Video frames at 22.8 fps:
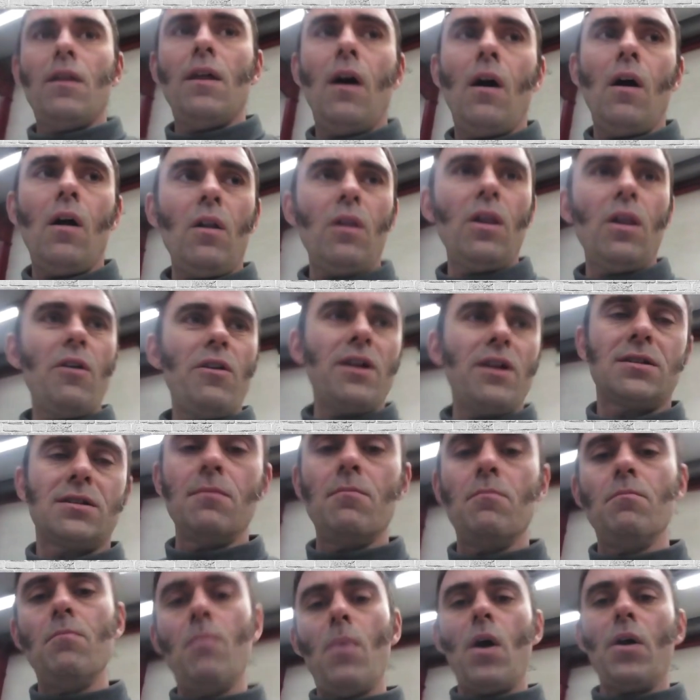although there's
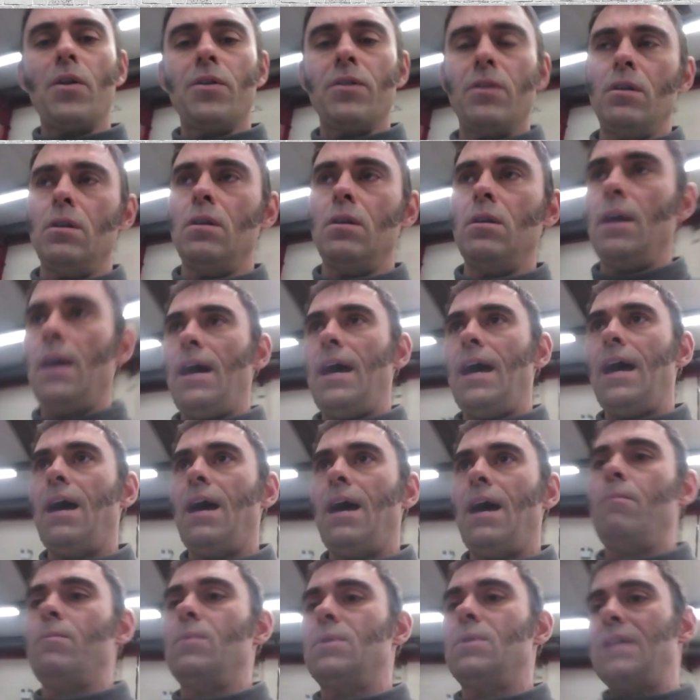some modern
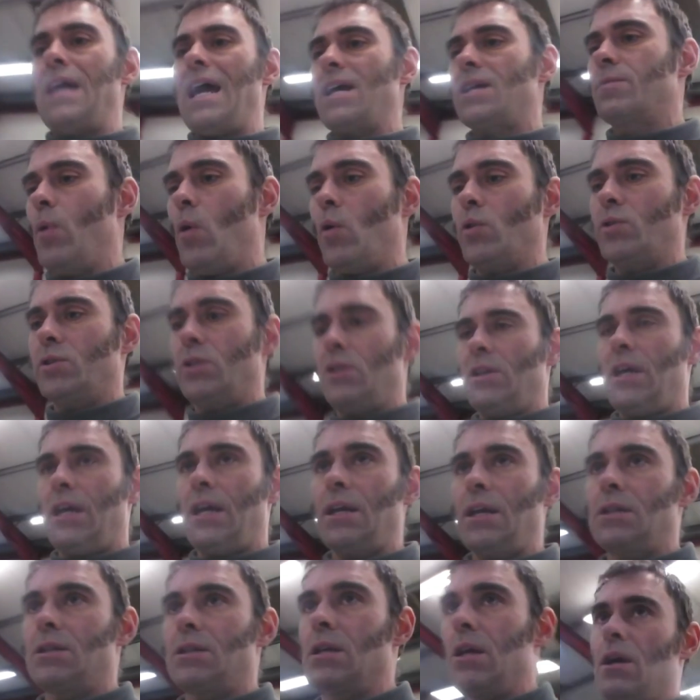um, dashboards and
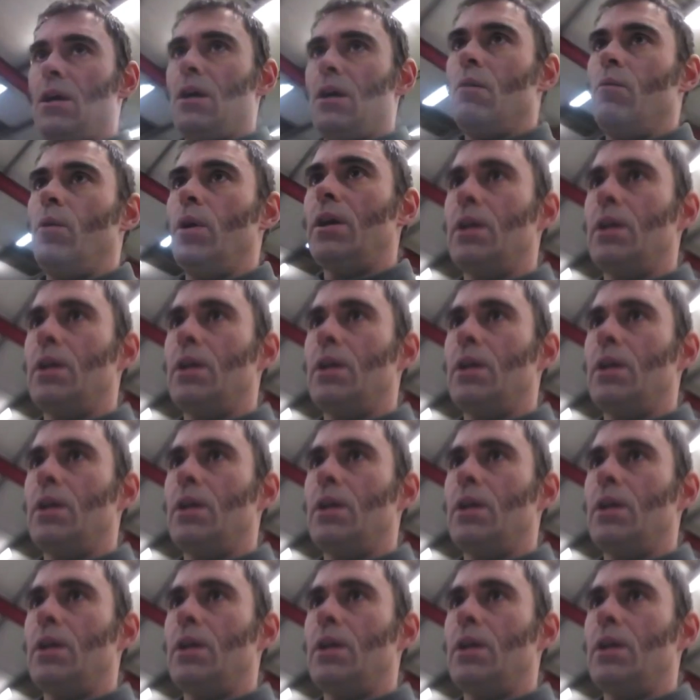things, we